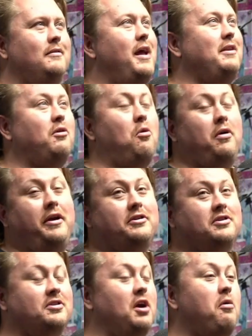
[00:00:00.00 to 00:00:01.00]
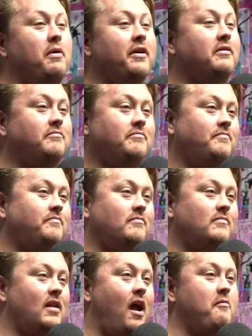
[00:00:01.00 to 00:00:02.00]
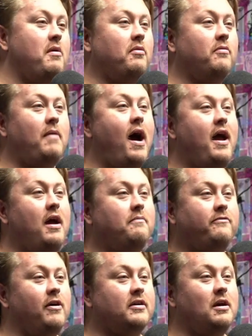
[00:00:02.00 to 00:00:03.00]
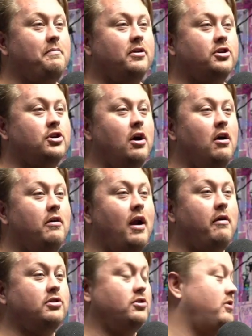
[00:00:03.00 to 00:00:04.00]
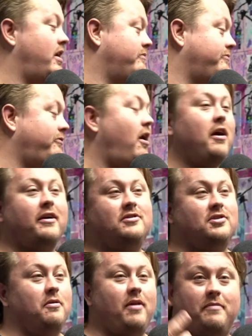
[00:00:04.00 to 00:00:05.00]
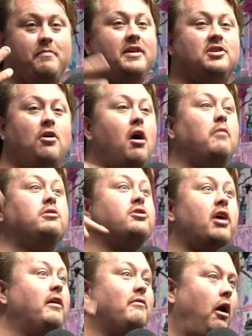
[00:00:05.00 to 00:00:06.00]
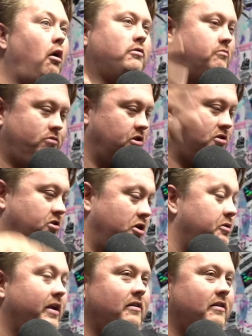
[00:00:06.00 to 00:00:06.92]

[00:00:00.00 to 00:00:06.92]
Or you just go with it. Mm-hmm. I remember my amp fucked up at a show, and I was just like, fuck. So, like, mid-song, I'm just like, y'all just do it.